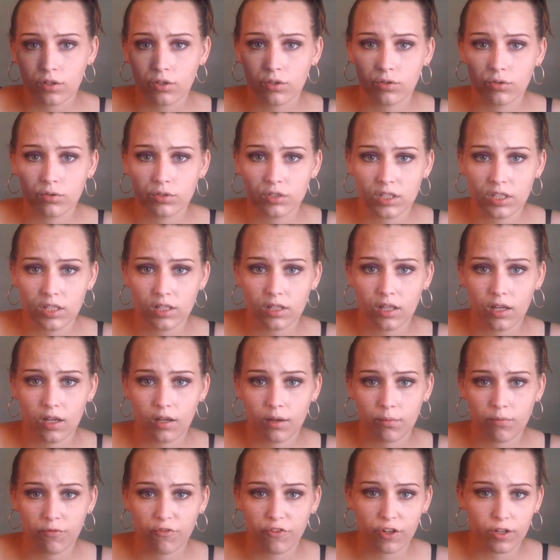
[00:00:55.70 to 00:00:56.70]
using
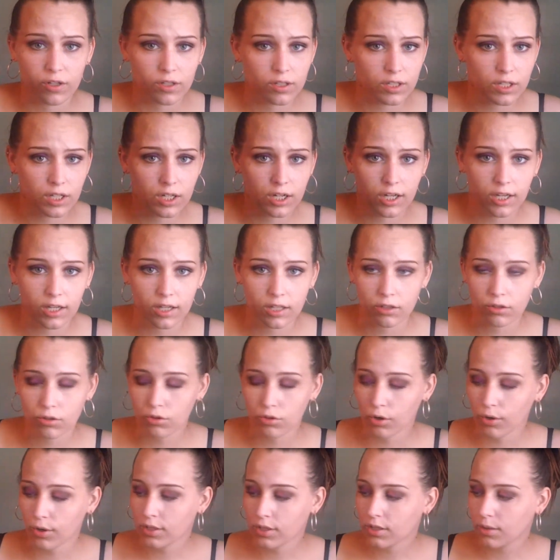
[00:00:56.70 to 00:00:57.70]
them for cleaning and
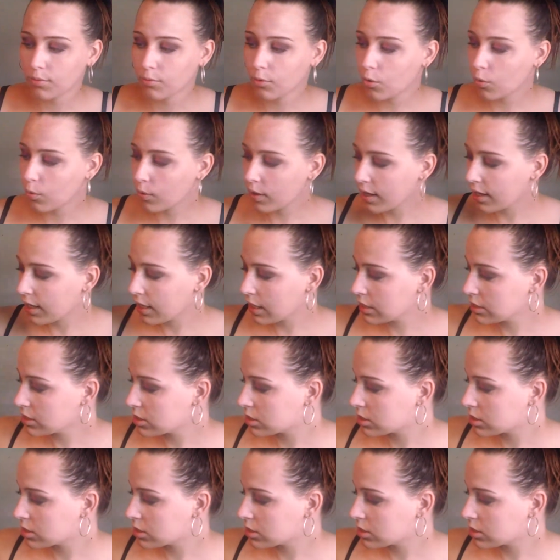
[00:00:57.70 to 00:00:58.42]
throwing them away.